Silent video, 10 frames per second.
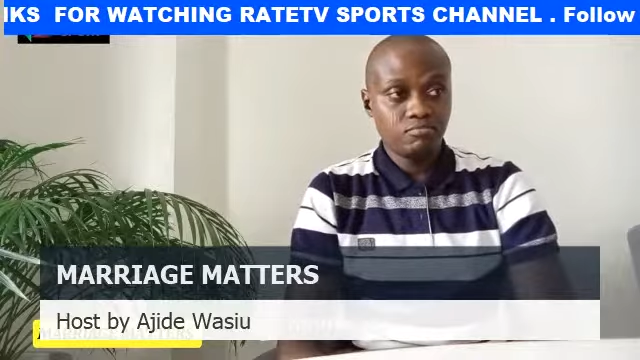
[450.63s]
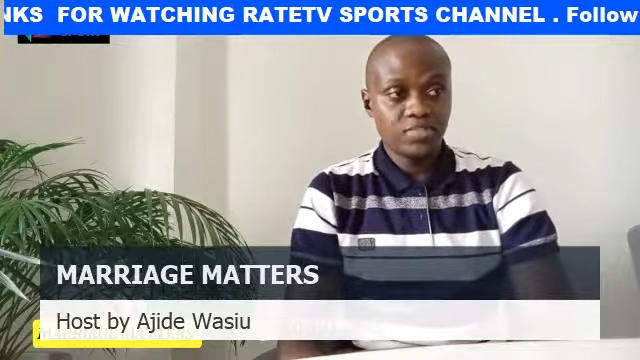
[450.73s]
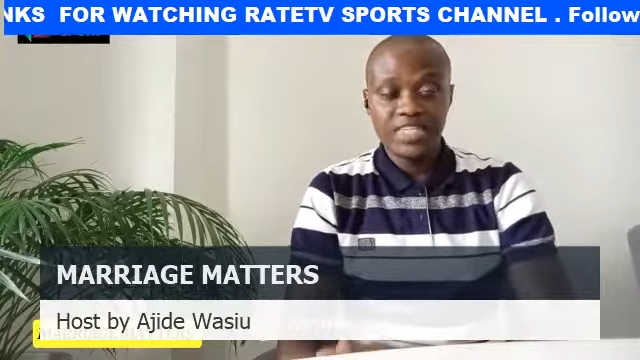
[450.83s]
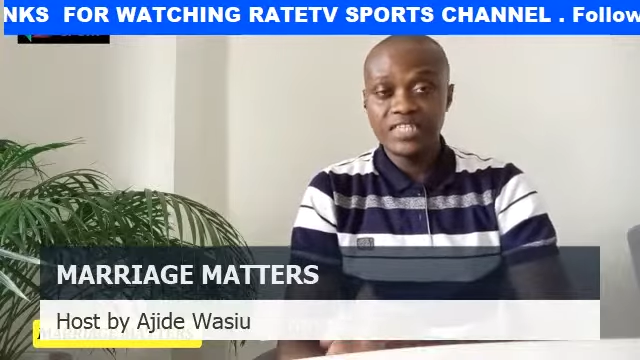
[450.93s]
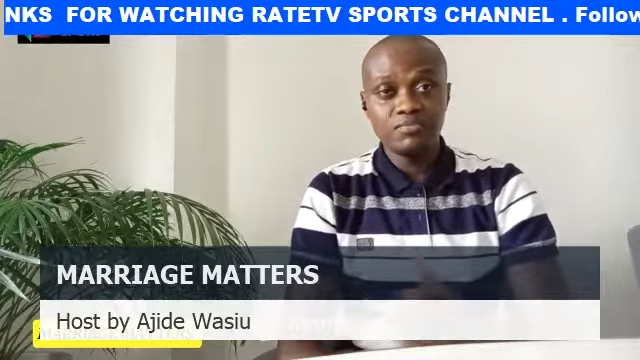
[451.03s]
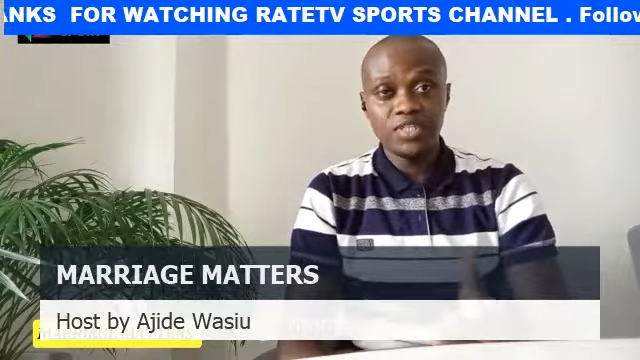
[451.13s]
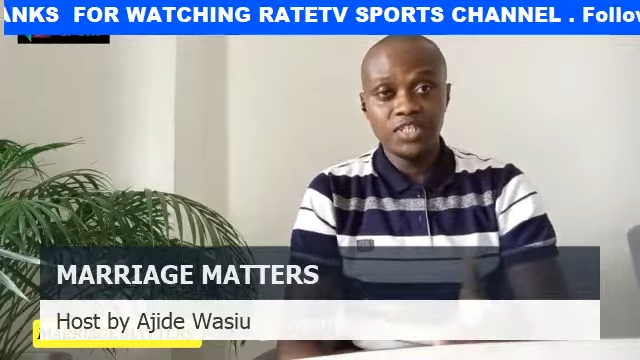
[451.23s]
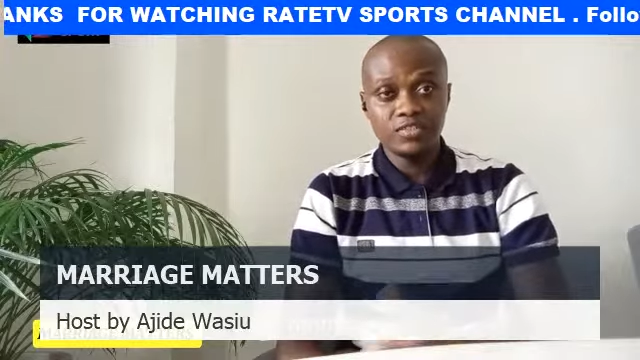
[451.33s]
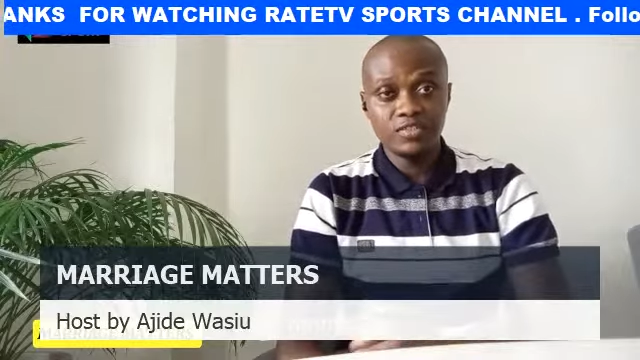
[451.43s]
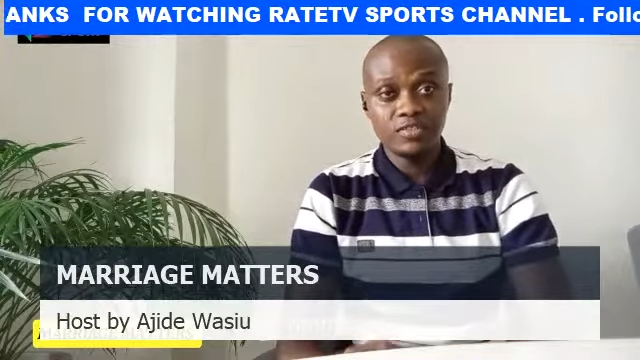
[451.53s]
30
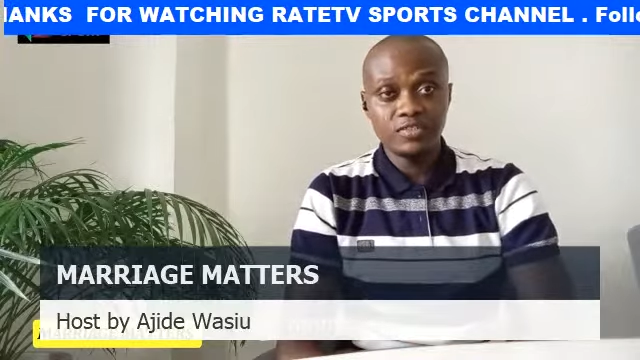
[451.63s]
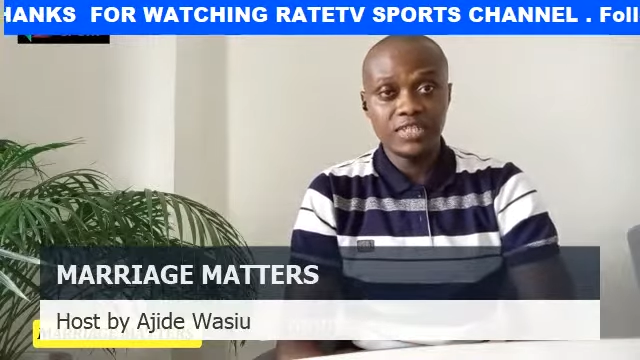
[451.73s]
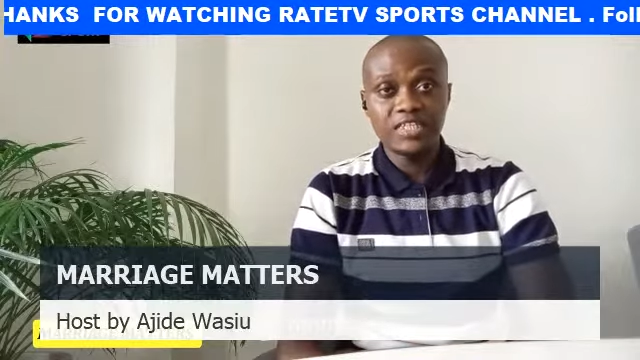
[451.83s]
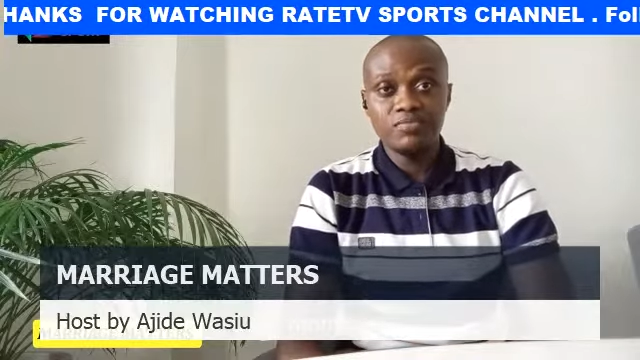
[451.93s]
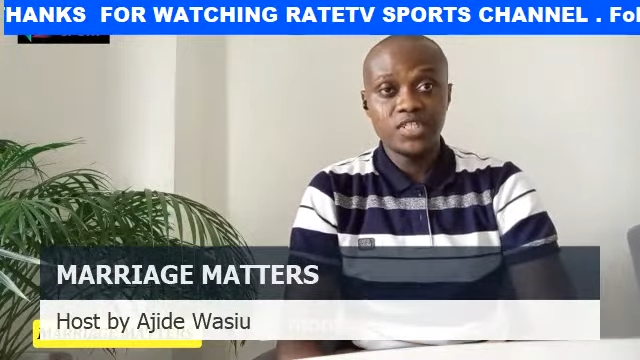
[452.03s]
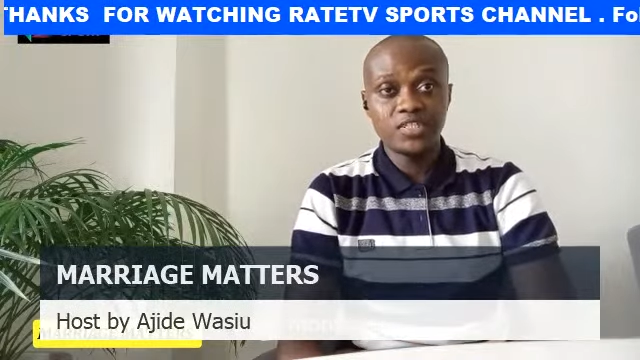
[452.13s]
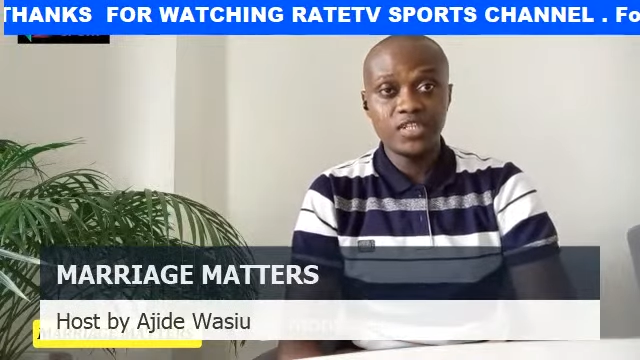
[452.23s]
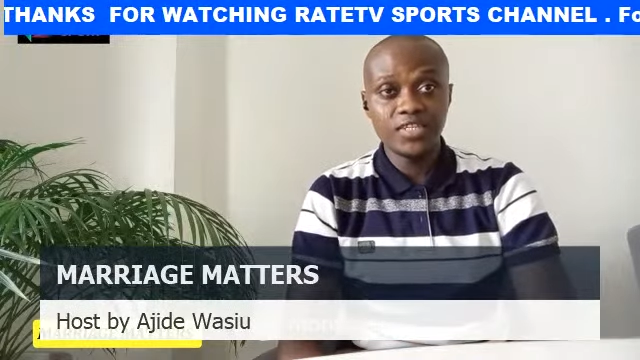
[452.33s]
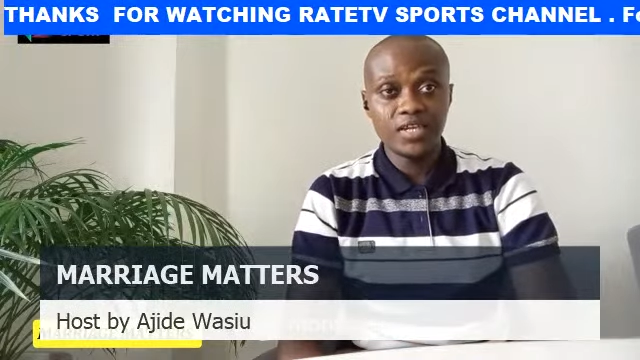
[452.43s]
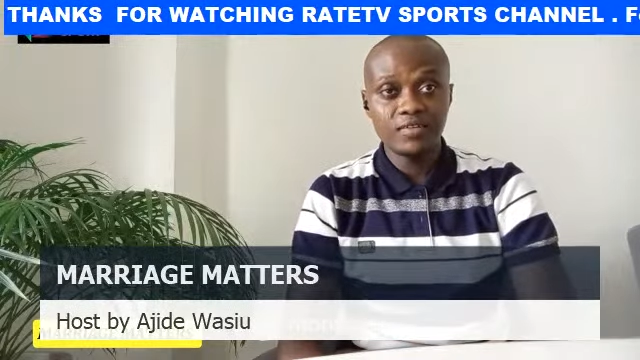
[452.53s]
minutes
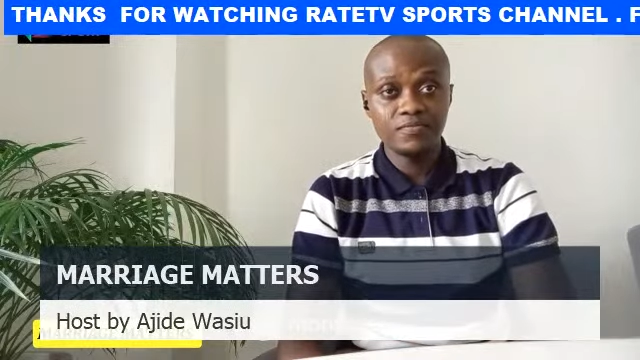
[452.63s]
later.